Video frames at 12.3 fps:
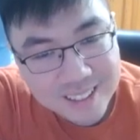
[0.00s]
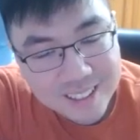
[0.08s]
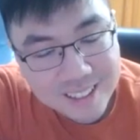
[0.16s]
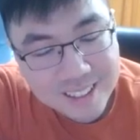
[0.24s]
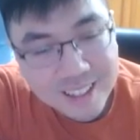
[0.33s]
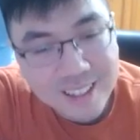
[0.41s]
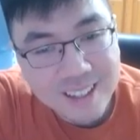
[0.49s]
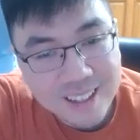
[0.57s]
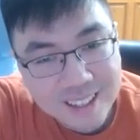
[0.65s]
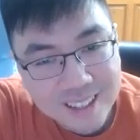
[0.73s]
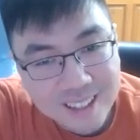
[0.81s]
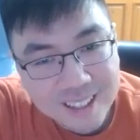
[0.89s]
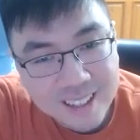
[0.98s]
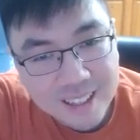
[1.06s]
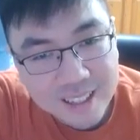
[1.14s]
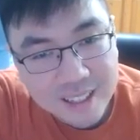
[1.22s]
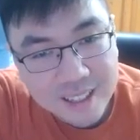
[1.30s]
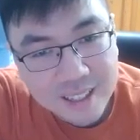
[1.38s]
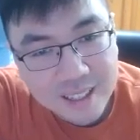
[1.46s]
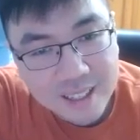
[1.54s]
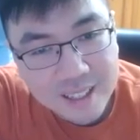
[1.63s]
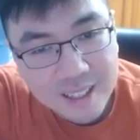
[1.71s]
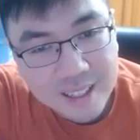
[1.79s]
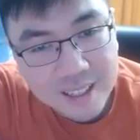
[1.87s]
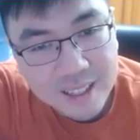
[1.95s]

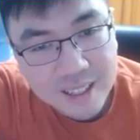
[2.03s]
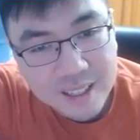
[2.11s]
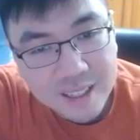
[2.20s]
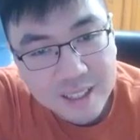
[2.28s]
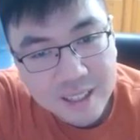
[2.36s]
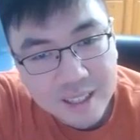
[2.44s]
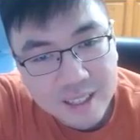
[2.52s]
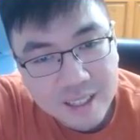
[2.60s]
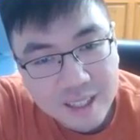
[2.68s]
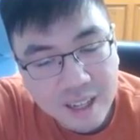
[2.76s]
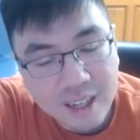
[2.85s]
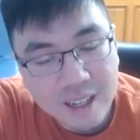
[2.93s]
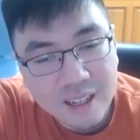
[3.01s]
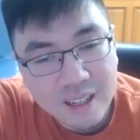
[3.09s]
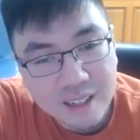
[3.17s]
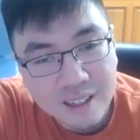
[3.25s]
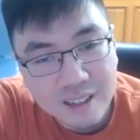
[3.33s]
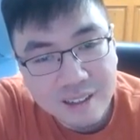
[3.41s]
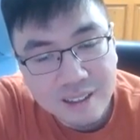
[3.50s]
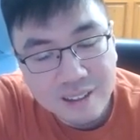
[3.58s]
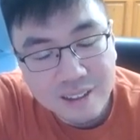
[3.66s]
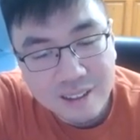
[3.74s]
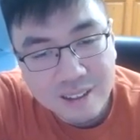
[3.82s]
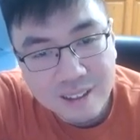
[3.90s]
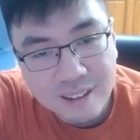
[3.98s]

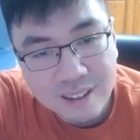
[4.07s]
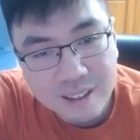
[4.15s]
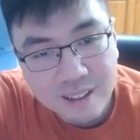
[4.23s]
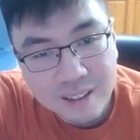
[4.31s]
(not speaking)